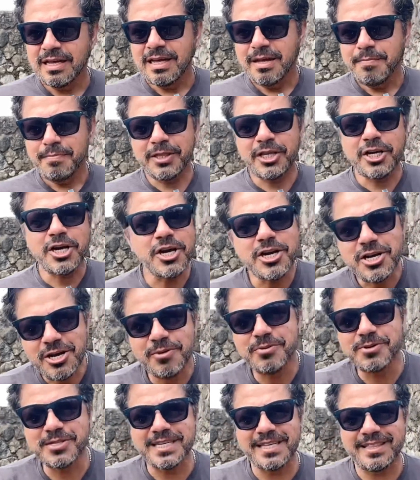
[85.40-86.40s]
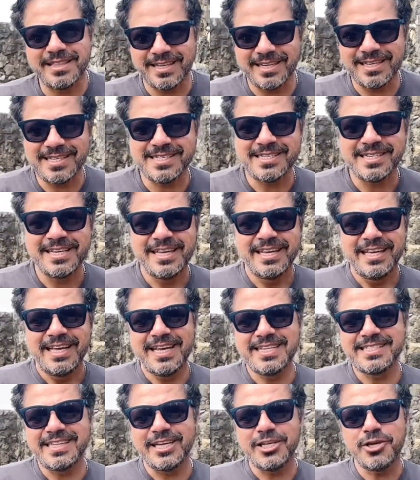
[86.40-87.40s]
But the good news in this
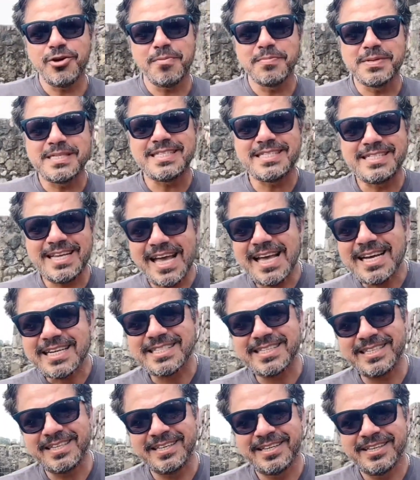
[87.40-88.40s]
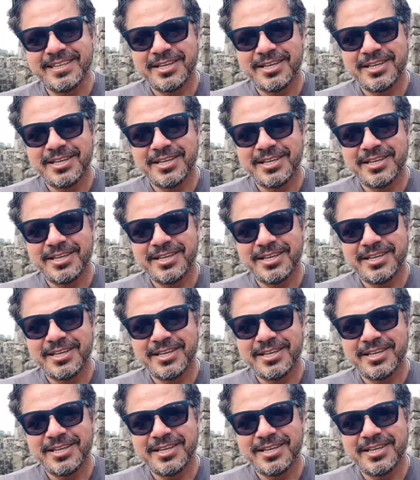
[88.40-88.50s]
is that your mistakes